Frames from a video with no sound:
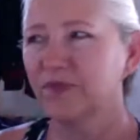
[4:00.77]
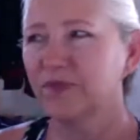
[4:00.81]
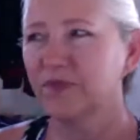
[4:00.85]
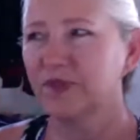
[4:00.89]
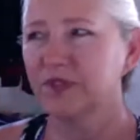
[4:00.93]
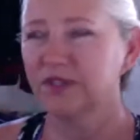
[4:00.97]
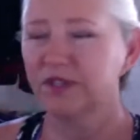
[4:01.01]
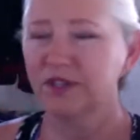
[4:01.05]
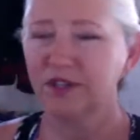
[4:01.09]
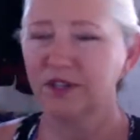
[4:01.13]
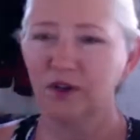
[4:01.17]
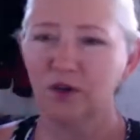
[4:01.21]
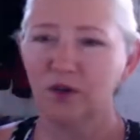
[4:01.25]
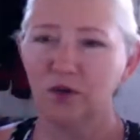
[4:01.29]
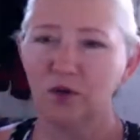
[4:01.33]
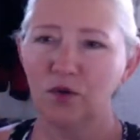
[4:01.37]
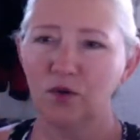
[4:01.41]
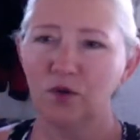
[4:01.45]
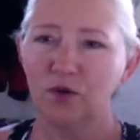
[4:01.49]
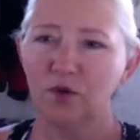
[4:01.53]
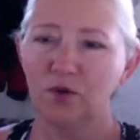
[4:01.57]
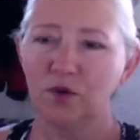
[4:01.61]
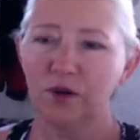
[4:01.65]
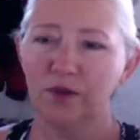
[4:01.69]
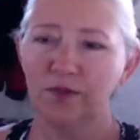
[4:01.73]
So
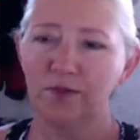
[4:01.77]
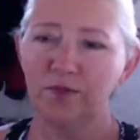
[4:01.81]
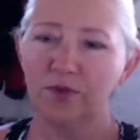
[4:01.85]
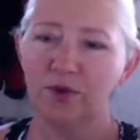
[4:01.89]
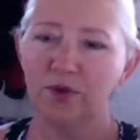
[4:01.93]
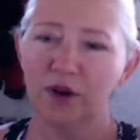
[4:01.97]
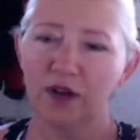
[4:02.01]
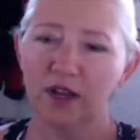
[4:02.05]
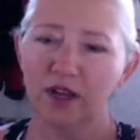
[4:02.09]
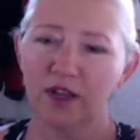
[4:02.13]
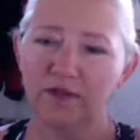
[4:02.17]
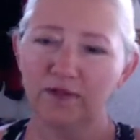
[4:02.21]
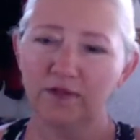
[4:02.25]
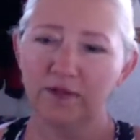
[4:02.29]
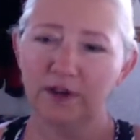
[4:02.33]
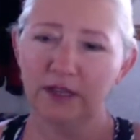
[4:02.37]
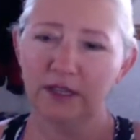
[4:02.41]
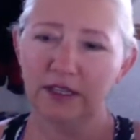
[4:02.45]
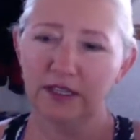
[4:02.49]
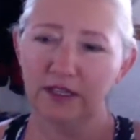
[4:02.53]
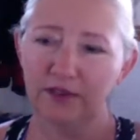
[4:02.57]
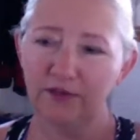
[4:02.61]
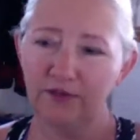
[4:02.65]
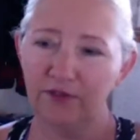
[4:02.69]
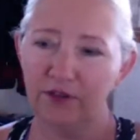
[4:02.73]
when Brian
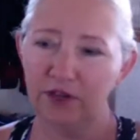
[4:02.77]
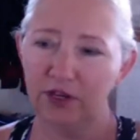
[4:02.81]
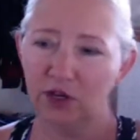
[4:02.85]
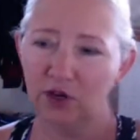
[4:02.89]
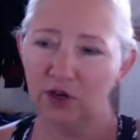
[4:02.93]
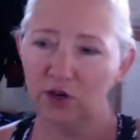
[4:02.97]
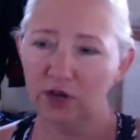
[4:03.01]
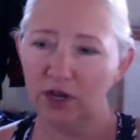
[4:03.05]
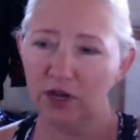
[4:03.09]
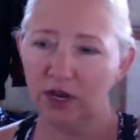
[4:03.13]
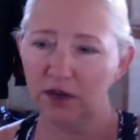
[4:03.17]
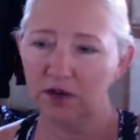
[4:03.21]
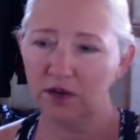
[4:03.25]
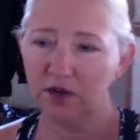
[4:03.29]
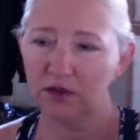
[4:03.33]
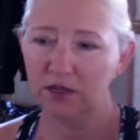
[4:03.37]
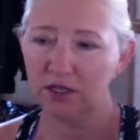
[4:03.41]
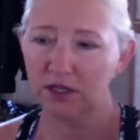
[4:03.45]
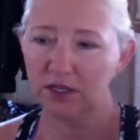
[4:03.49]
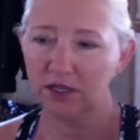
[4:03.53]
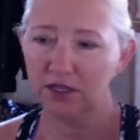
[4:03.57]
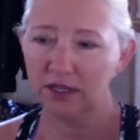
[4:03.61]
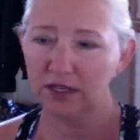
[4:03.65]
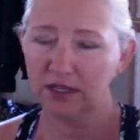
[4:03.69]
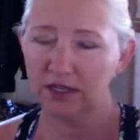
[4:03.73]
finally figured out
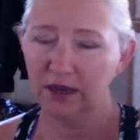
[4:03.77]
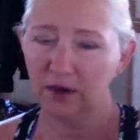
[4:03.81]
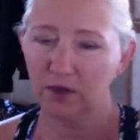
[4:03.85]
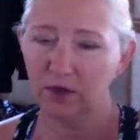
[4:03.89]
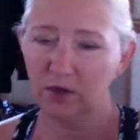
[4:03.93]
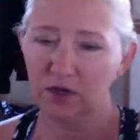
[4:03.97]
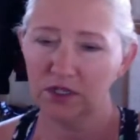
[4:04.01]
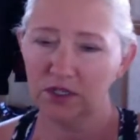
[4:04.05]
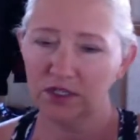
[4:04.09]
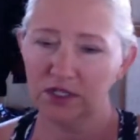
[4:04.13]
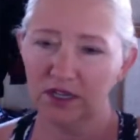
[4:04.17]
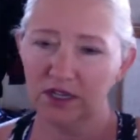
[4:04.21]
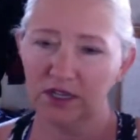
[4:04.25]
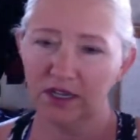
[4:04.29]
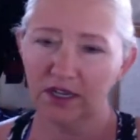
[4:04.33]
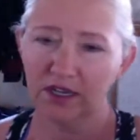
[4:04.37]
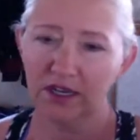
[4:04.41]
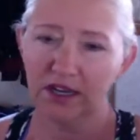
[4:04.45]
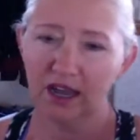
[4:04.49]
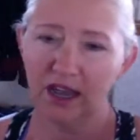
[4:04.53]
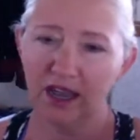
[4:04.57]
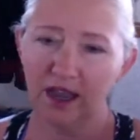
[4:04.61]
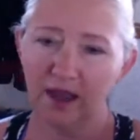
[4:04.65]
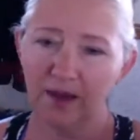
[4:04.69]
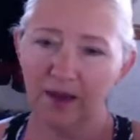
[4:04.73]
that wasn't going to
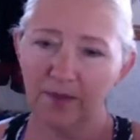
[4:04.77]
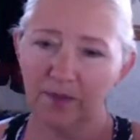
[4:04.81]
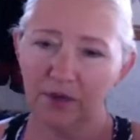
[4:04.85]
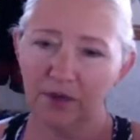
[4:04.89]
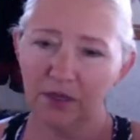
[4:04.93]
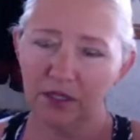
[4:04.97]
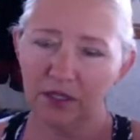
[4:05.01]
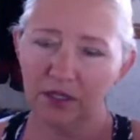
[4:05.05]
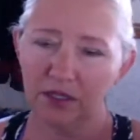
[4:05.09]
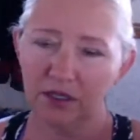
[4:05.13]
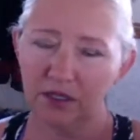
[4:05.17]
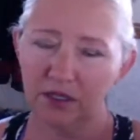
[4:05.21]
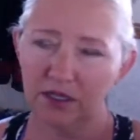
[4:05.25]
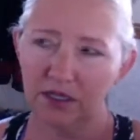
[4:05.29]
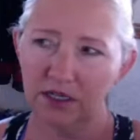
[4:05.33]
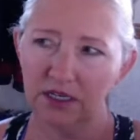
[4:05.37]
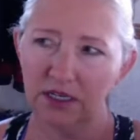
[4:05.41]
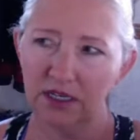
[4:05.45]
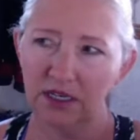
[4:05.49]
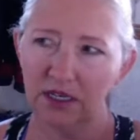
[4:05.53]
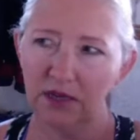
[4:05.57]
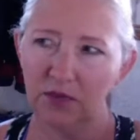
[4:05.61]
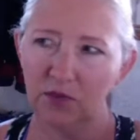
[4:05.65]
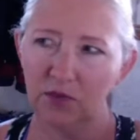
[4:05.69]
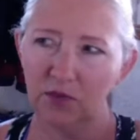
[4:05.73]
happen, then
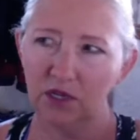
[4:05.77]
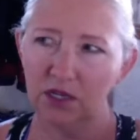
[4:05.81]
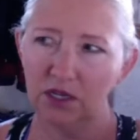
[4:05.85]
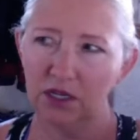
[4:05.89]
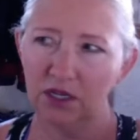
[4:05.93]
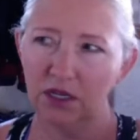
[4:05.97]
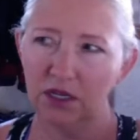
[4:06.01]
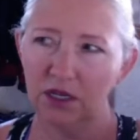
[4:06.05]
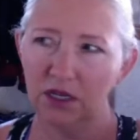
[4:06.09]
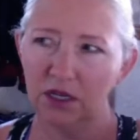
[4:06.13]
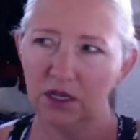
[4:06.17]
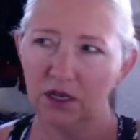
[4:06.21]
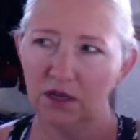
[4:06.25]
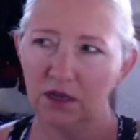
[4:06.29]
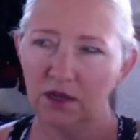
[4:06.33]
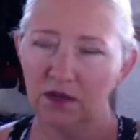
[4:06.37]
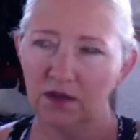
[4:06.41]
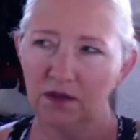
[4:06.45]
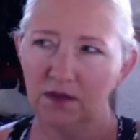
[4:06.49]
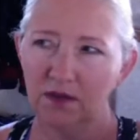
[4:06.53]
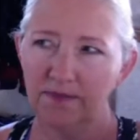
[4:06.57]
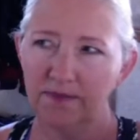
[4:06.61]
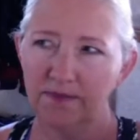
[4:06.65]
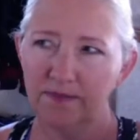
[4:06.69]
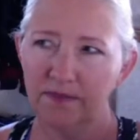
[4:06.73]

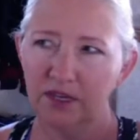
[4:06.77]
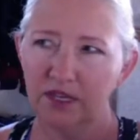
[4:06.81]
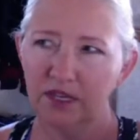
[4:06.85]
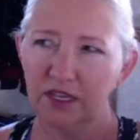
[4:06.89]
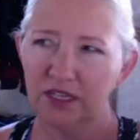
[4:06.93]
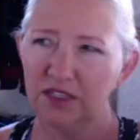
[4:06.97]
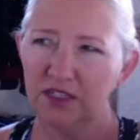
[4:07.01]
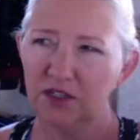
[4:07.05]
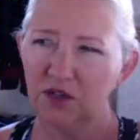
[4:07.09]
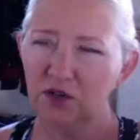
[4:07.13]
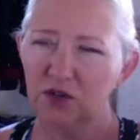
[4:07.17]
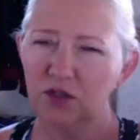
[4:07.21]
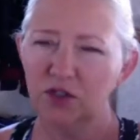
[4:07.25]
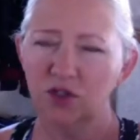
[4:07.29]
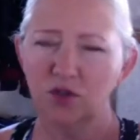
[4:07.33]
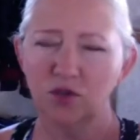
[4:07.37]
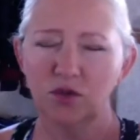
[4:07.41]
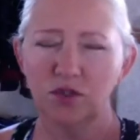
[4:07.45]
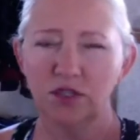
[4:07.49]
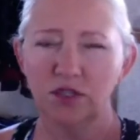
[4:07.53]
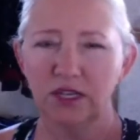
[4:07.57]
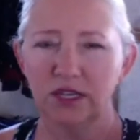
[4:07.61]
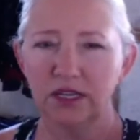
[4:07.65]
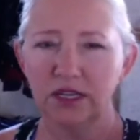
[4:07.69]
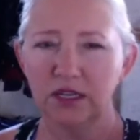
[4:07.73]
he started
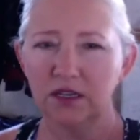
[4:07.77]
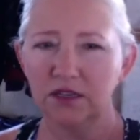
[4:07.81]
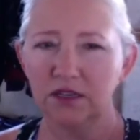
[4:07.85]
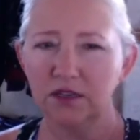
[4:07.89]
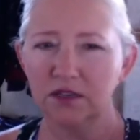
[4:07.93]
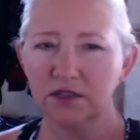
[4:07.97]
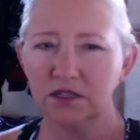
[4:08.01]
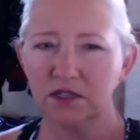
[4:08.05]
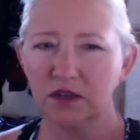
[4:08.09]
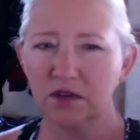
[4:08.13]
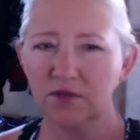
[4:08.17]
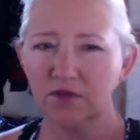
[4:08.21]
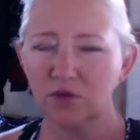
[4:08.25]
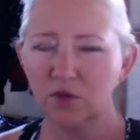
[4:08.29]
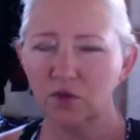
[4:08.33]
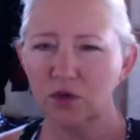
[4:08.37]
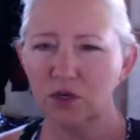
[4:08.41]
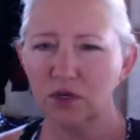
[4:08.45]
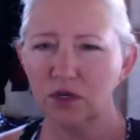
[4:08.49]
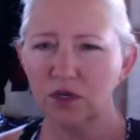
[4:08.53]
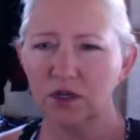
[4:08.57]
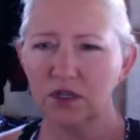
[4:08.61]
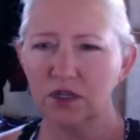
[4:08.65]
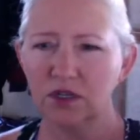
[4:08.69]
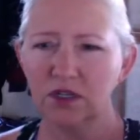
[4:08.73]
doing like
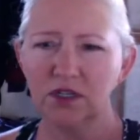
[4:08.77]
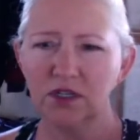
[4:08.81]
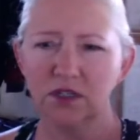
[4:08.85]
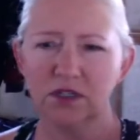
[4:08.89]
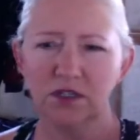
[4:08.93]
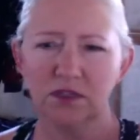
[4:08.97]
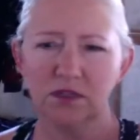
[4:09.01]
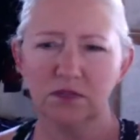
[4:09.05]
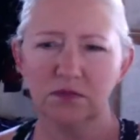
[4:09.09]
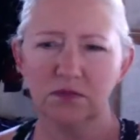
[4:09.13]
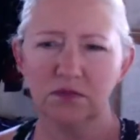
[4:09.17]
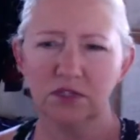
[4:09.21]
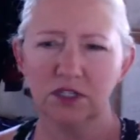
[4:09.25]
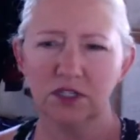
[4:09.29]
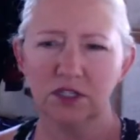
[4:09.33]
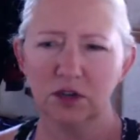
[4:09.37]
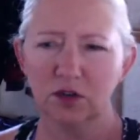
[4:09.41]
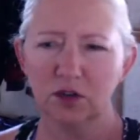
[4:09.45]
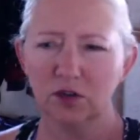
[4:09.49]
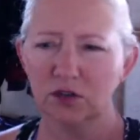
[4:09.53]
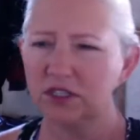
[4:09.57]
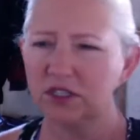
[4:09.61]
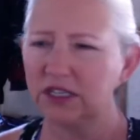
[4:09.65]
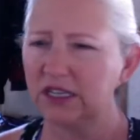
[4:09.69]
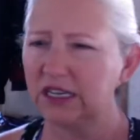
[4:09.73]
software
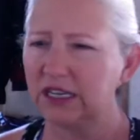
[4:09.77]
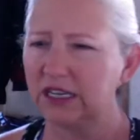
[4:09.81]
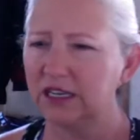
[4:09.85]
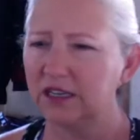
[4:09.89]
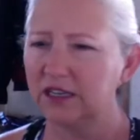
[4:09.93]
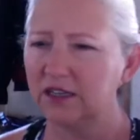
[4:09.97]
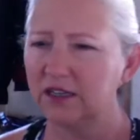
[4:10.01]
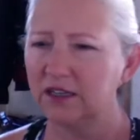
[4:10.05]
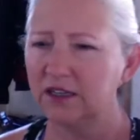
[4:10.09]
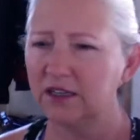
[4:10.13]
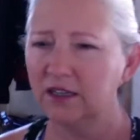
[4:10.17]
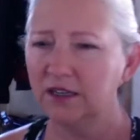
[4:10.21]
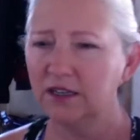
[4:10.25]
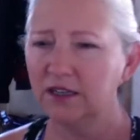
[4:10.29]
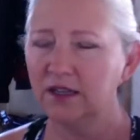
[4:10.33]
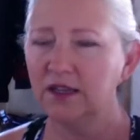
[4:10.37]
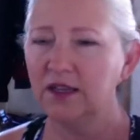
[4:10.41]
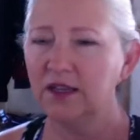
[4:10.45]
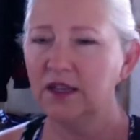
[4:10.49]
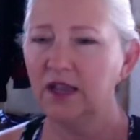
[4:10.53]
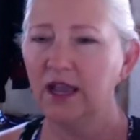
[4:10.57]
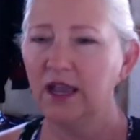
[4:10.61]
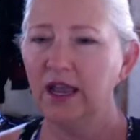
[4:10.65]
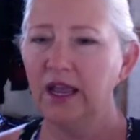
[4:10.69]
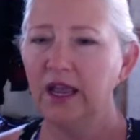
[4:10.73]
consulting,
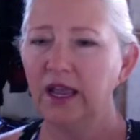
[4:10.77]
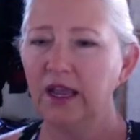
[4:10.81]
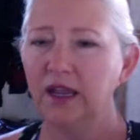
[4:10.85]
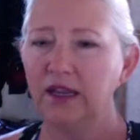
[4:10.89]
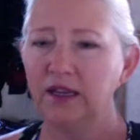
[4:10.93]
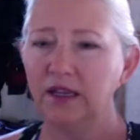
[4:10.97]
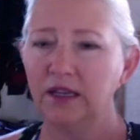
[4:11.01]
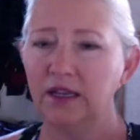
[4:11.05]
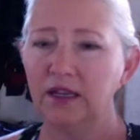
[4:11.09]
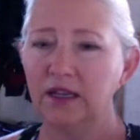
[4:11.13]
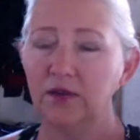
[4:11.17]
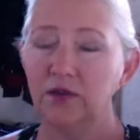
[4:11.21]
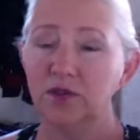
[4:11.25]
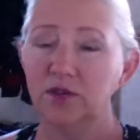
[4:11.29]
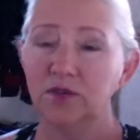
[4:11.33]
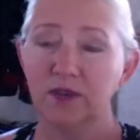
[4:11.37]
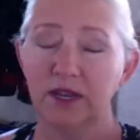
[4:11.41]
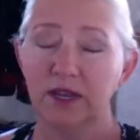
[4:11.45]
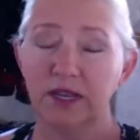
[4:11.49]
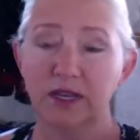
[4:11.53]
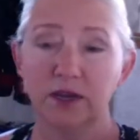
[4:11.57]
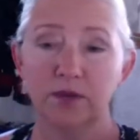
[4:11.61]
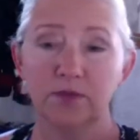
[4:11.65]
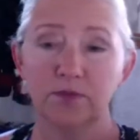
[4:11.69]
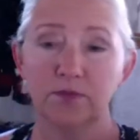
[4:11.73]
and he was
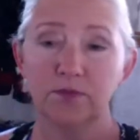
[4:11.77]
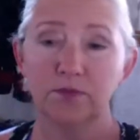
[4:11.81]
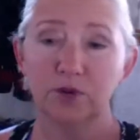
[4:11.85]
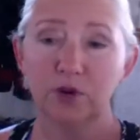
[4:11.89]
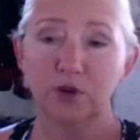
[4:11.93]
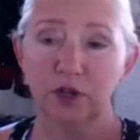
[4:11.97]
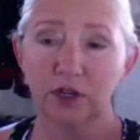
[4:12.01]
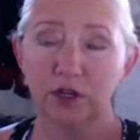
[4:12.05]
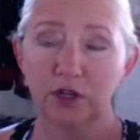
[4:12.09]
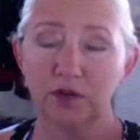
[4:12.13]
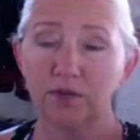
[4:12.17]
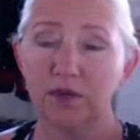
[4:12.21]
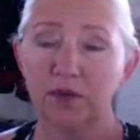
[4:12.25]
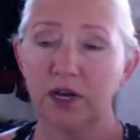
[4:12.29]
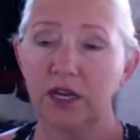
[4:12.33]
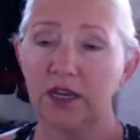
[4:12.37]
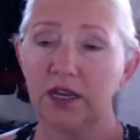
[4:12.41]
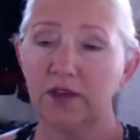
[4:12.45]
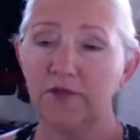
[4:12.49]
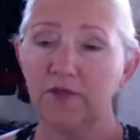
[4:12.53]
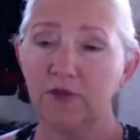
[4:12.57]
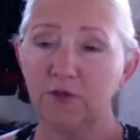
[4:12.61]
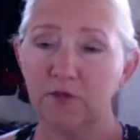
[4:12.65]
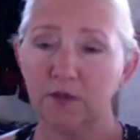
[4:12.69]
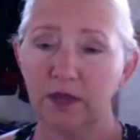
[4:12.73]
making pretty good money
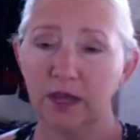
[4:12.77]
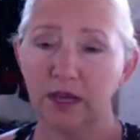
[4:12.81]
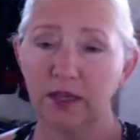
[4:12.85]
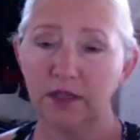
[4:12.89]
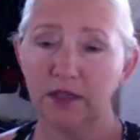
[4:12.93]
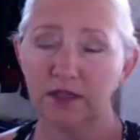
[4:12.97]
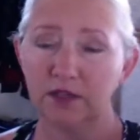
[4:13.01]
from that.